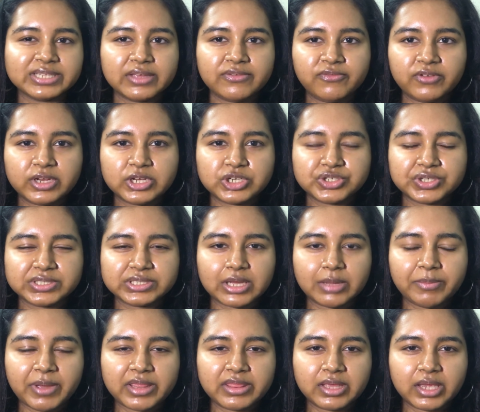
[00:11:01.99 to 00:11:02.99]
I finish this
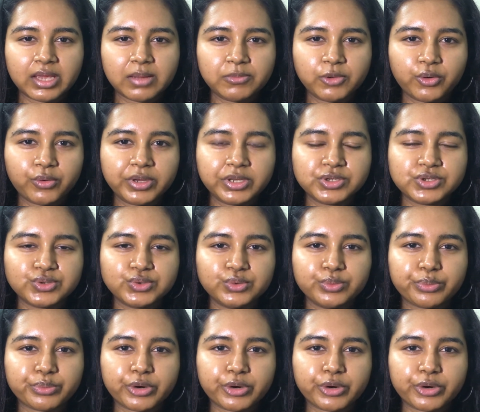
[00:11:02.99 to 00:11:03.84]
up, I think I'm going to